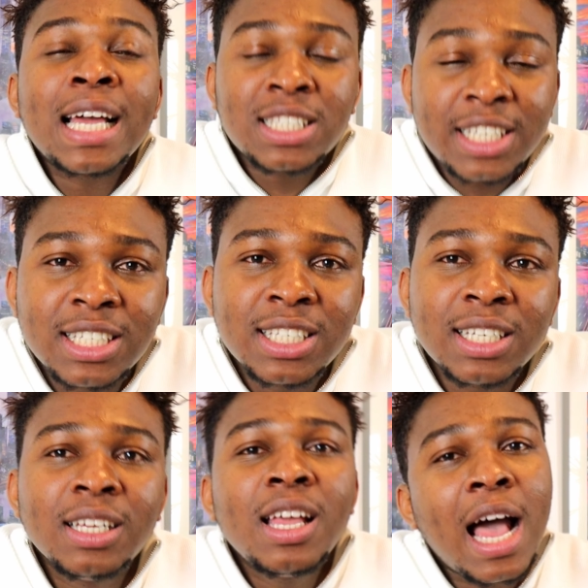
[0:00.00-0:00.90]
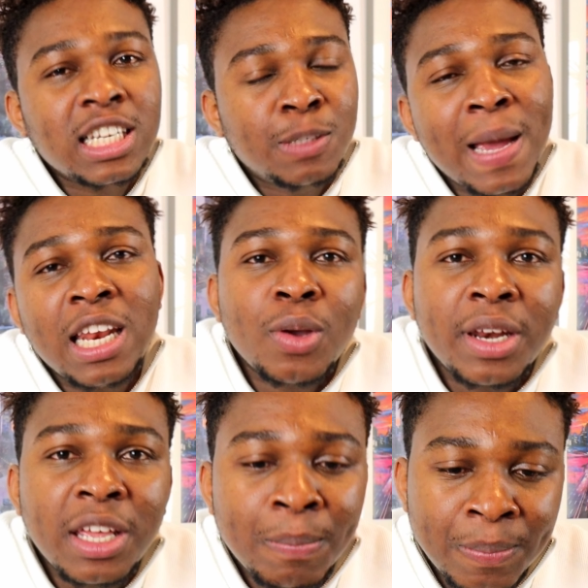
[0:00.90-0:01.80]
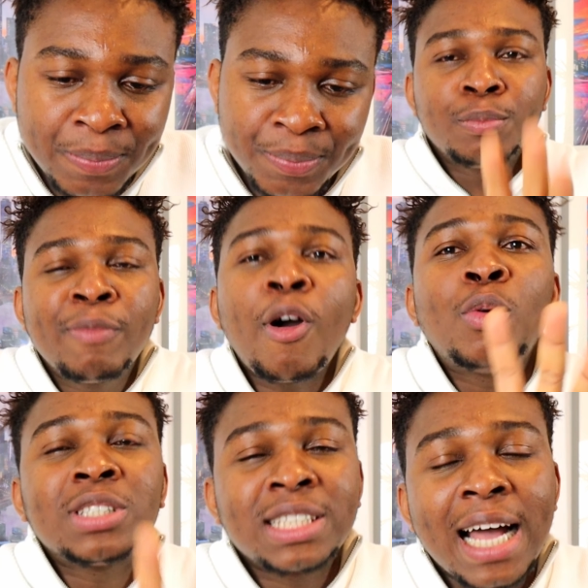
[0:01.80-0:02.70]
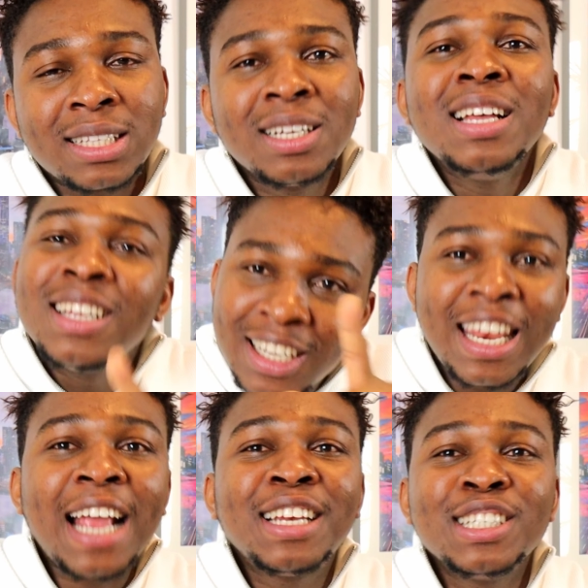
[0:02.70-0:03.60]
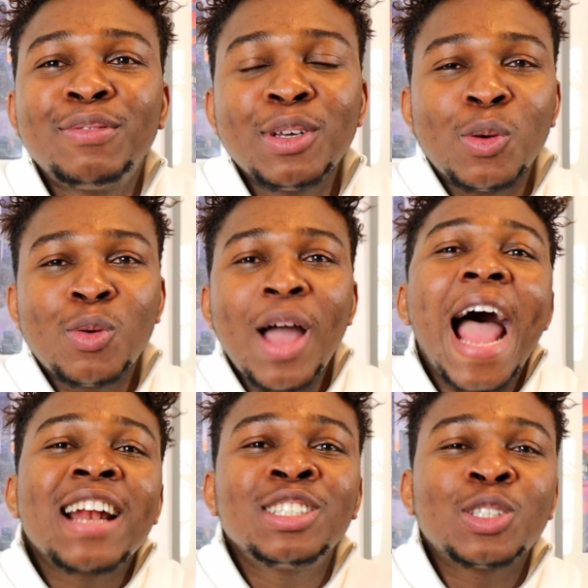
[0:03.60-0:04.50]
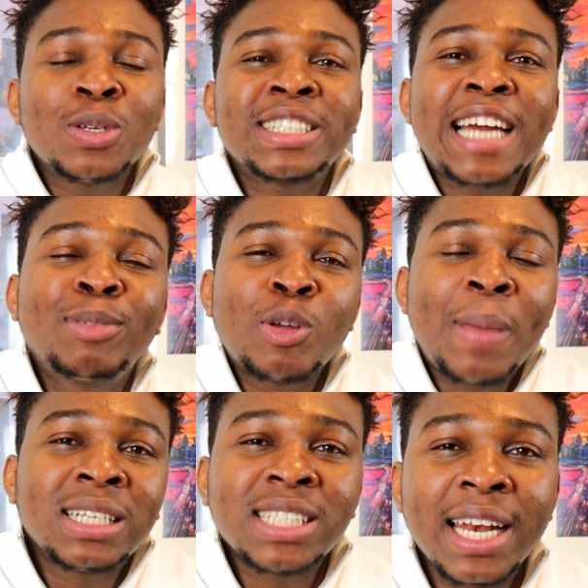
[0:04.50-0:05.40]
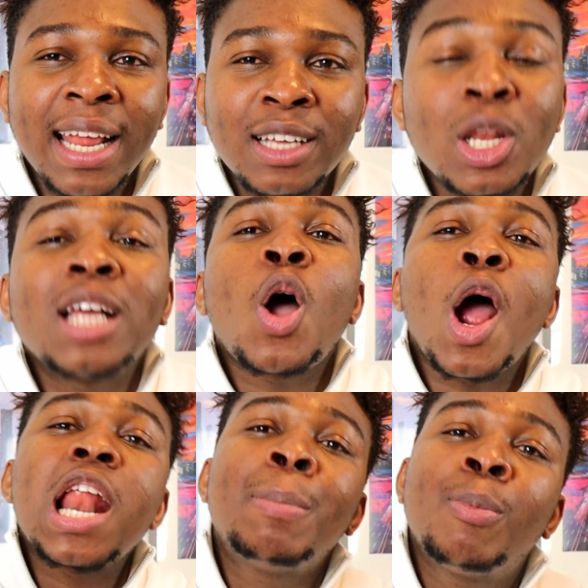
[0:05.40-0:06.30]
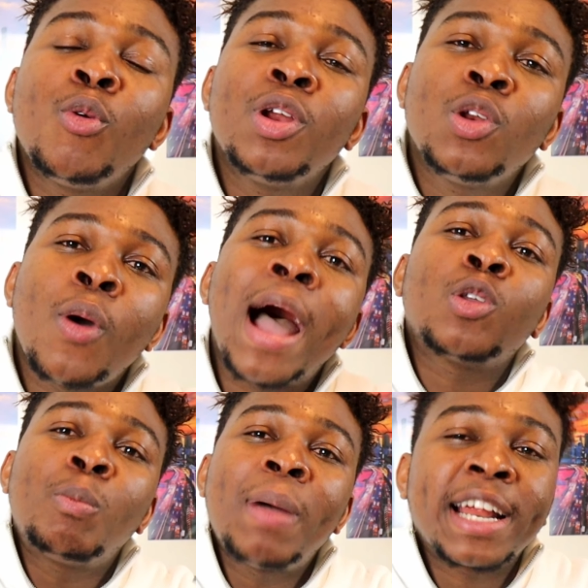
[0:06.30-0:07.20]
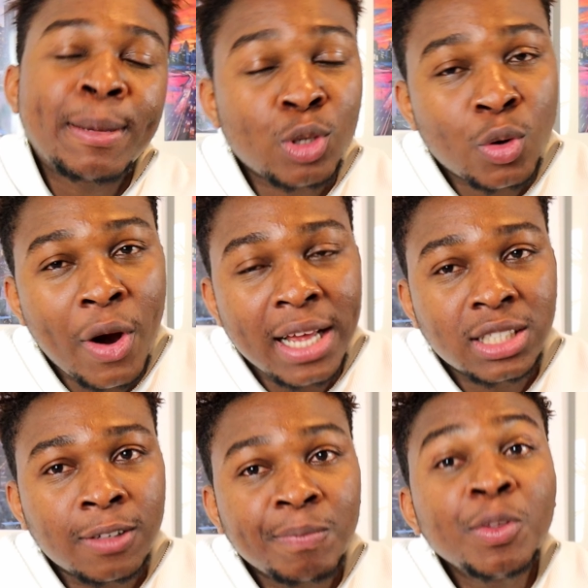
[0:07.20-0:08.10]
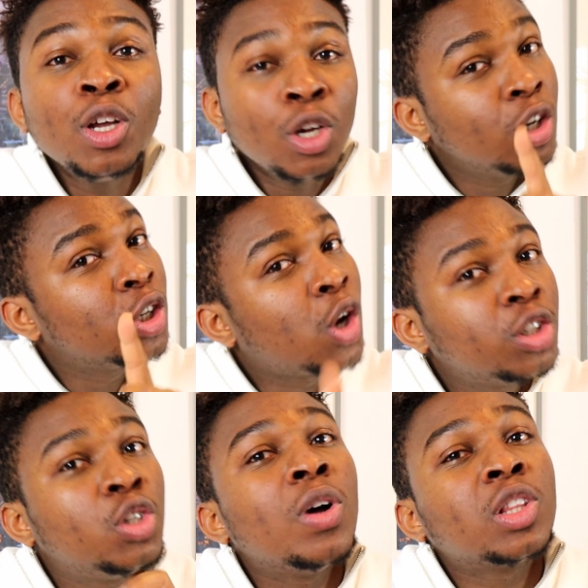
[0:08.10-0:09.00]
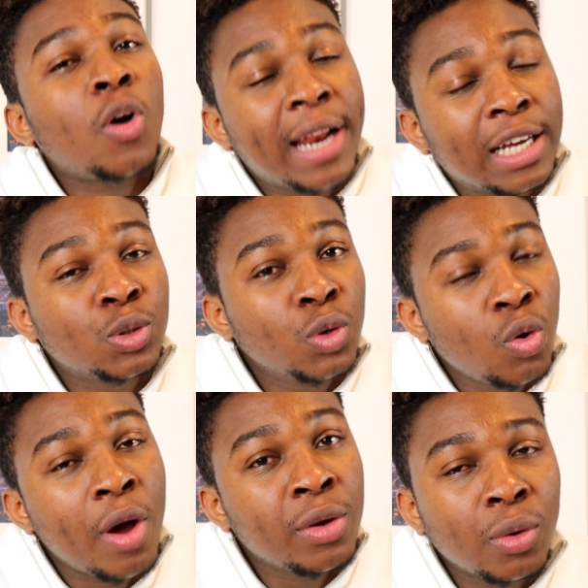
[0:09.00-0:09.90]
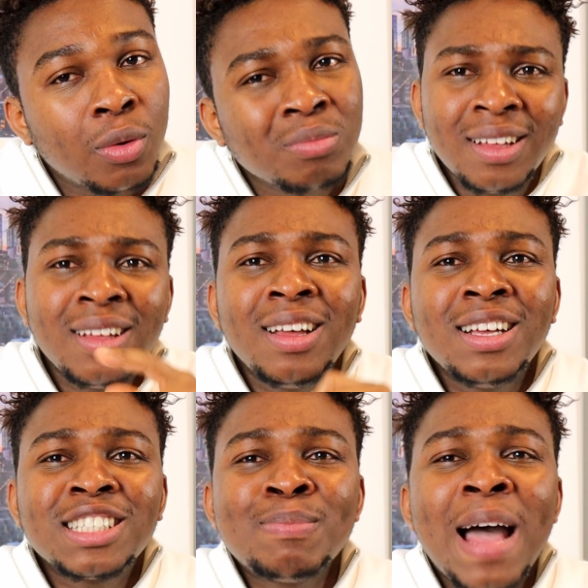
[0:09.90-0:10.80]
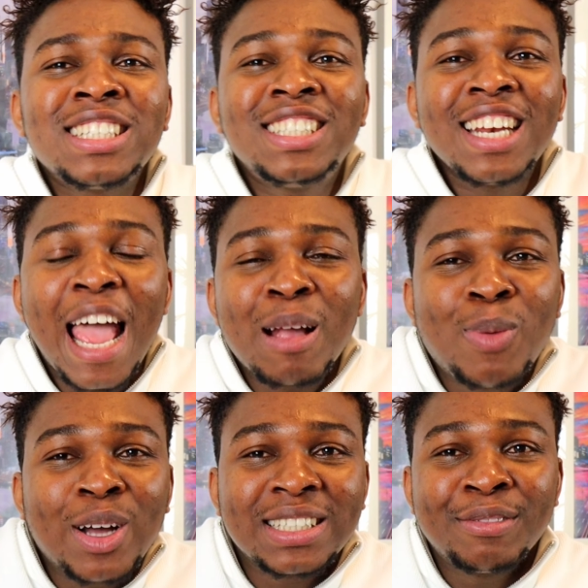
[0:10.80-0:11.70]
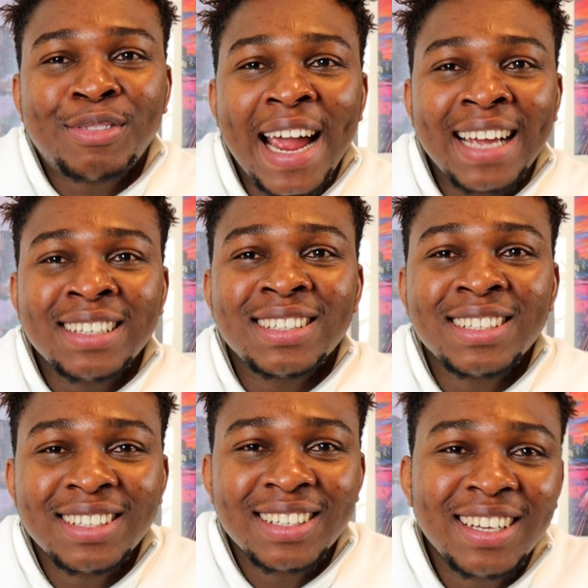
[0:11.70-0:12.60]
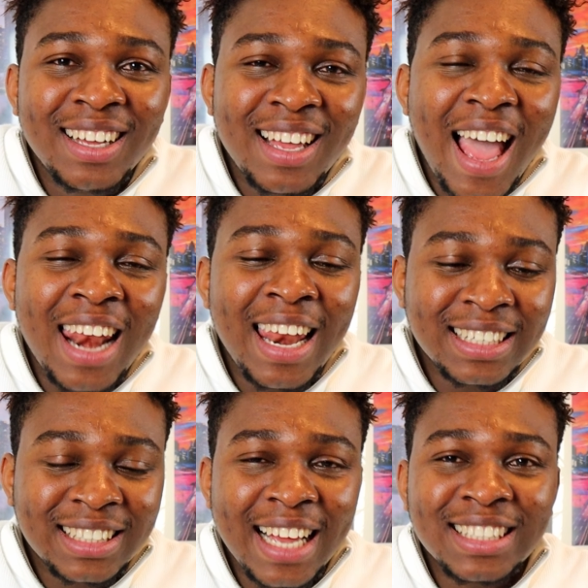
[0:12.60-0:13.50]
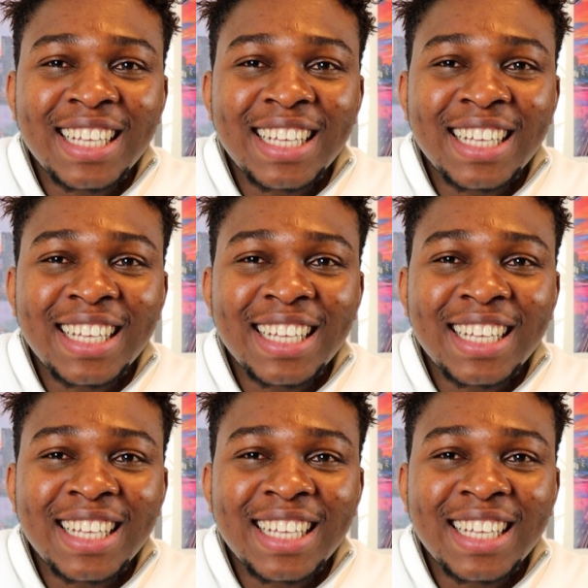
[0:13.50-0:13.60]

as easy as spelling your name. Before we start, like this video and subscribe to my channel so that other people will know how to buy cryptocurrency. Don't you want others to know what you know? Smash the like button, friend, and let's get